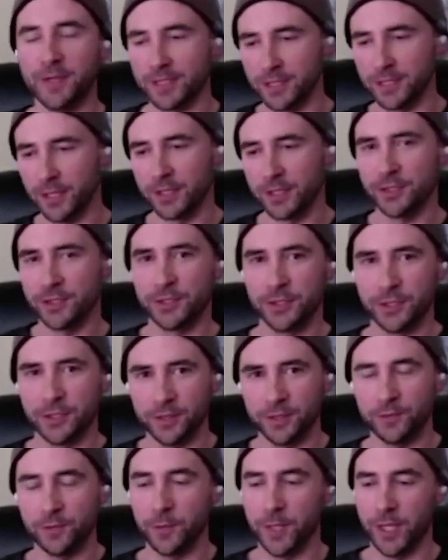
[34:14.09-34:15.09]
As long as you're
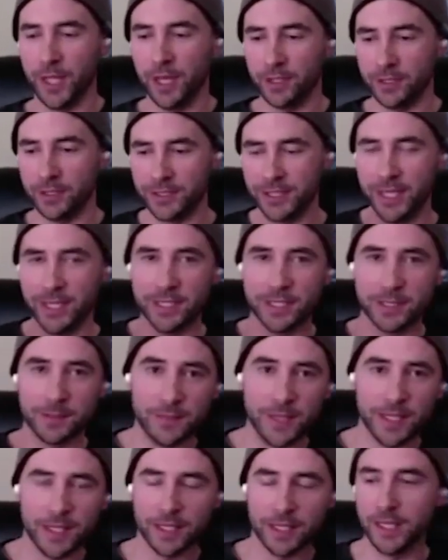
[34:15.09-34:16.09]
learning from it and staying
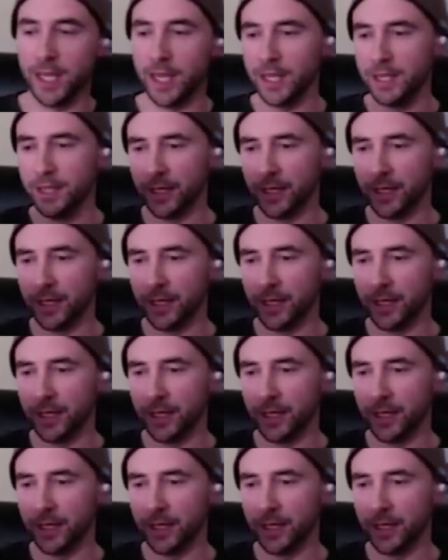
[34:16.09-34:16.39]
committed,